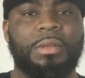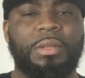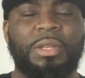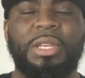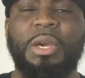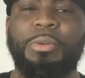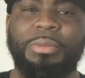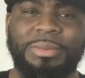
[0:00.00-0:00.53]

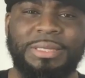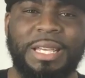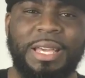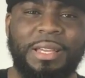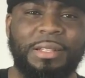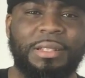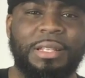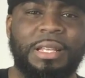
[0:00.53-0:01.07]
You get what I'm
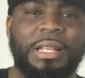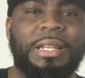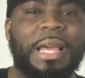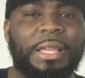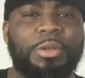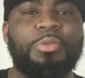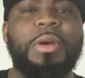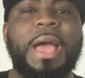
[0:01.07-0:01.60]
saying?
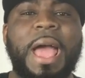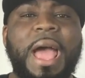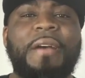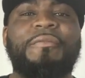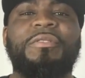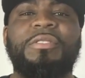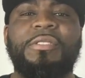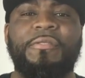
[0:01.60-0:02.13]
Like you
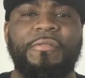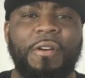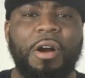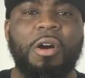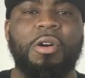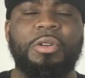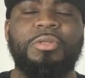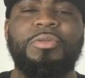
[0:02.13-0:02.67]
have to fall,